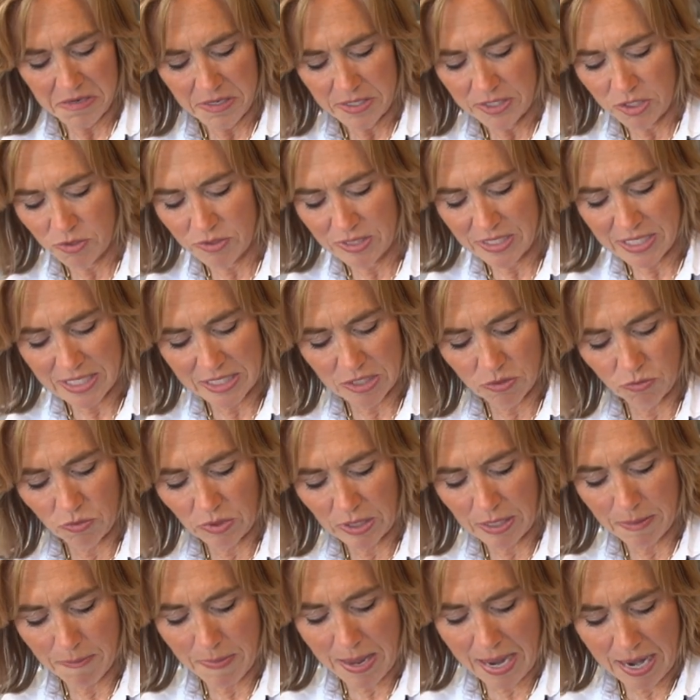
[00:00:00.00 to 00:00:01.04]
so it doesn't
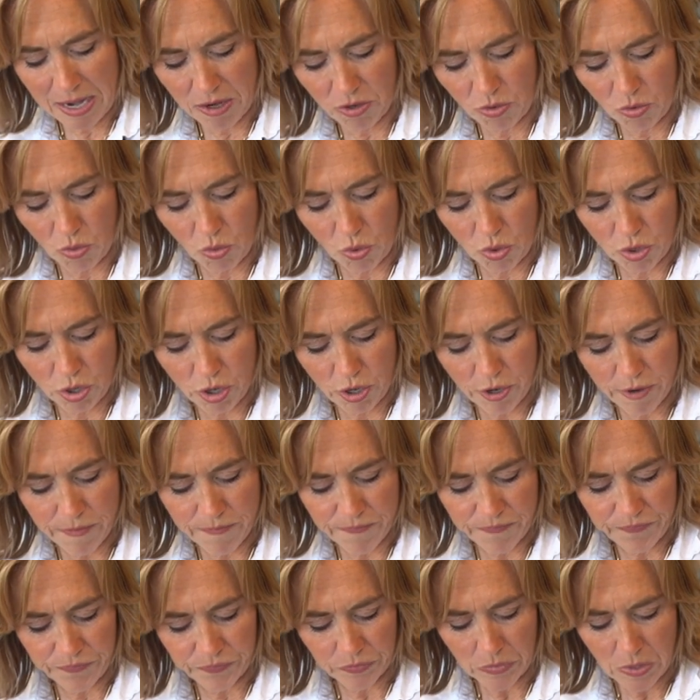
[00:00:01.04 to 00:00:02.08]
really matter order.
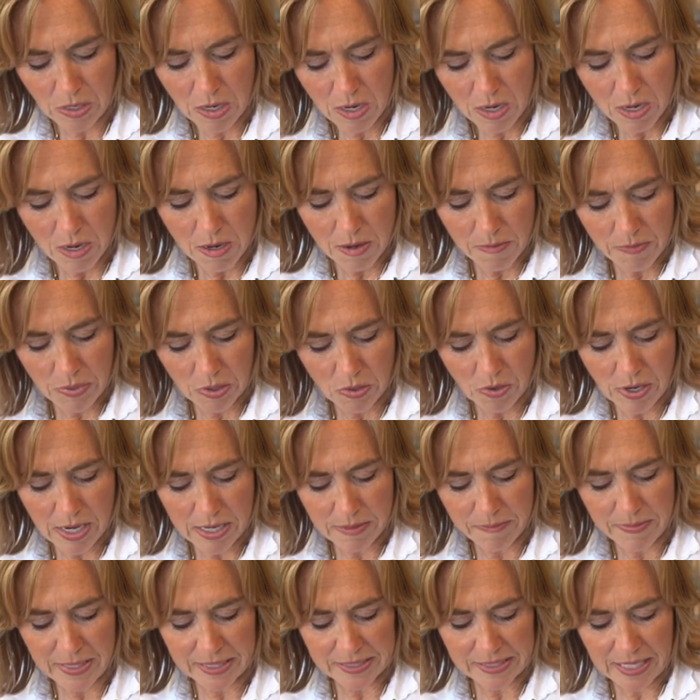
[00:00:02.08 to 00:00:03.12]
But go ahead
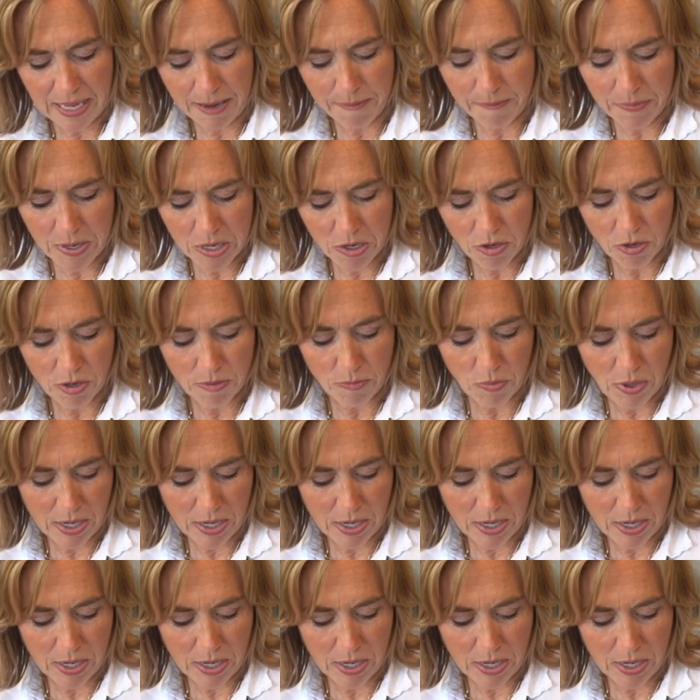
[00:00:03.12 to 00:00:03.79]
and mix that butter and